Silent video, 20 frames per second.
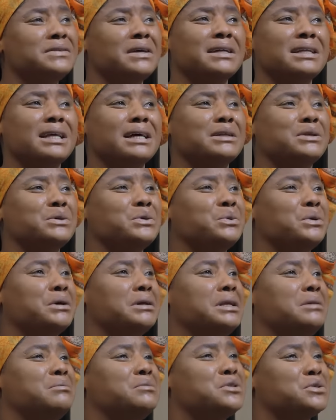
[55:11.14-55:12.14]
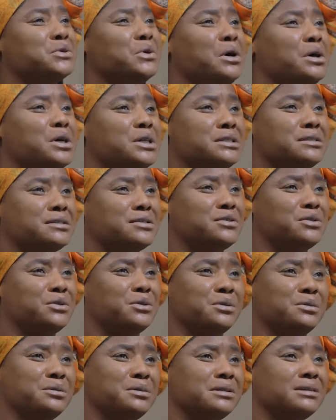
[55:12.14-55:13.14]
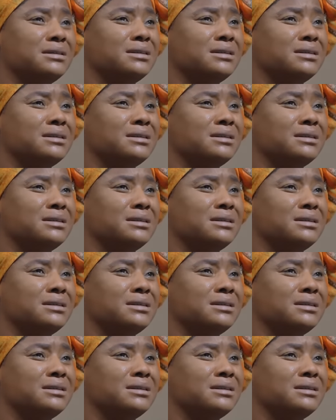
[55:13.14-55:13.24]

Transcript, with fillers: And I don't want him to hurt you.